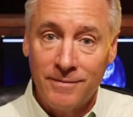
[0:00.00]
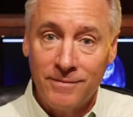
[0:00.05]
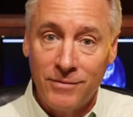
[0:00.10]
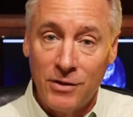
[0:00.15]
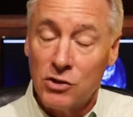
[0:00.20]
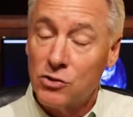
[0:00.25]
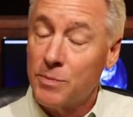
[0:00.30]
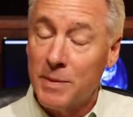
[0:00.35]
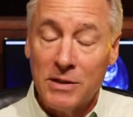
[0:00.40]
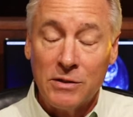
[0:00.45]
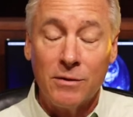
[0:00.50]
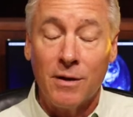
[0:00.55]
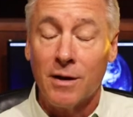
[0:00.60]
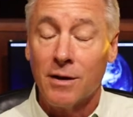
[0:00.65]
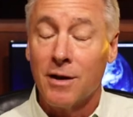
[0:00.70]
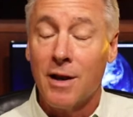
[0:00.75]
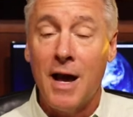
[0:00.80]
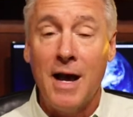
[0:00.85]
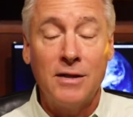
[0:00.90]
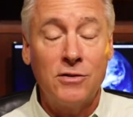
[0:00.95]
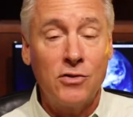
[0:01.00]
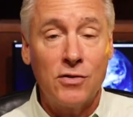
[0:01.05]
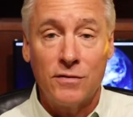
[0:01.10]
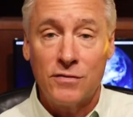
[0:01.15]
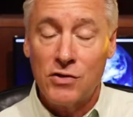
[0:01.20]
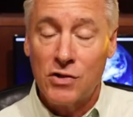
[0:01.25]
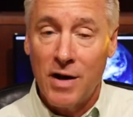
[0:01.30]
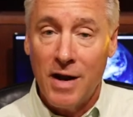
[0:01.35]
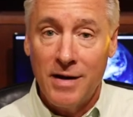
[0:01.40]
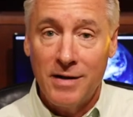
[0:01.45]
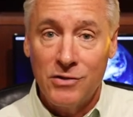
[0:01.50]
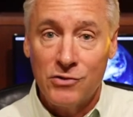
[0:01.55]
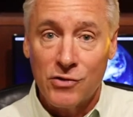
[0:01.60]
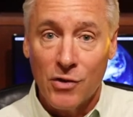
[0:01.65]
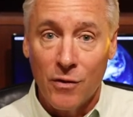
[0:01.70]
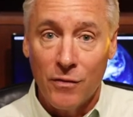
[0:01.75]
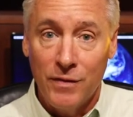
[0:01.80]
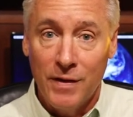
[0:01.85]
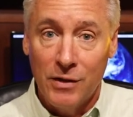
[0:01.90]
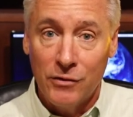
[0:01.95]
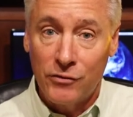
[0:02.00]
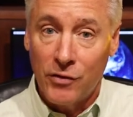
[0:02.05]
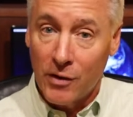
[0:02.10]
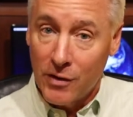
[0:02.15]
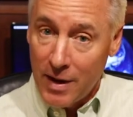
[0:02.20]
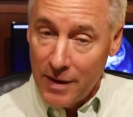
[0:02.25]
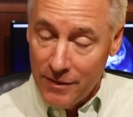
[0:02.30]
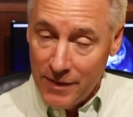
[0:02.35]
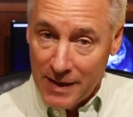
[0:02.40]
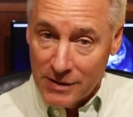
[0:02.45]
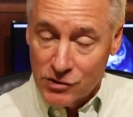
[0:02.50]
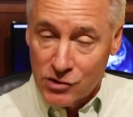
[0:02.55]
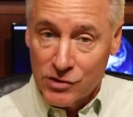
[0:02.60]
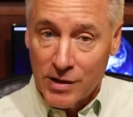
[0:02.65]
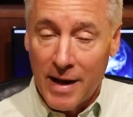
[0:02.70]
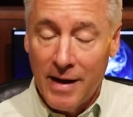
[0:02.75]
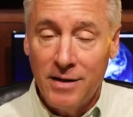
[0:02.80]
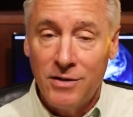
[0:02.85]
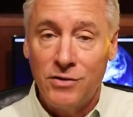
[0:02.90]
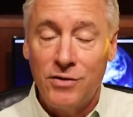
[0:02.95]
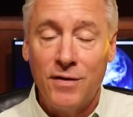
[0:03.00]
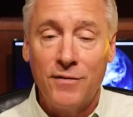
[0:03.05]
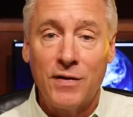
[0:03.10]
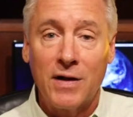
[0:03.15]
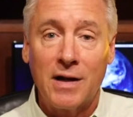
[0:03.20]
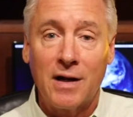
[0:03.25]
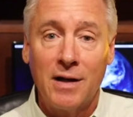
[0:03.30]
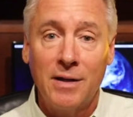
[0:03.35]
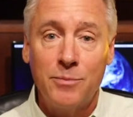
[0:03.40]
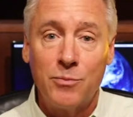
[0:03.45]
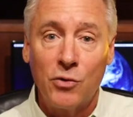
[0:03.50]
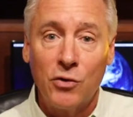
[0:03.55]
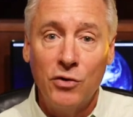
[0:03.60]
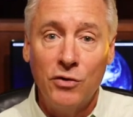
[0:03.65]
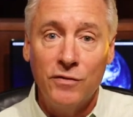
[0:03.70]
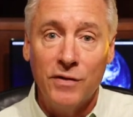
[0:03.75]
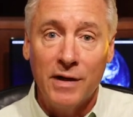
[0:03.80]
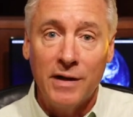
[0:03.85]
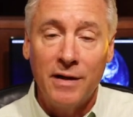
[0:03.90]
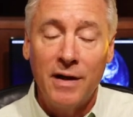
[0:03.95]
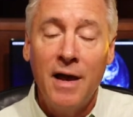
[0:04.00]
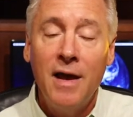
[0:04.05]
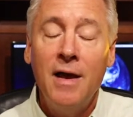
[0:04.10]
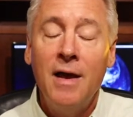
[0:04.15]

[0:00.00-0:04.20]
There's been lots of studies on this, okay, that's scientifically proven.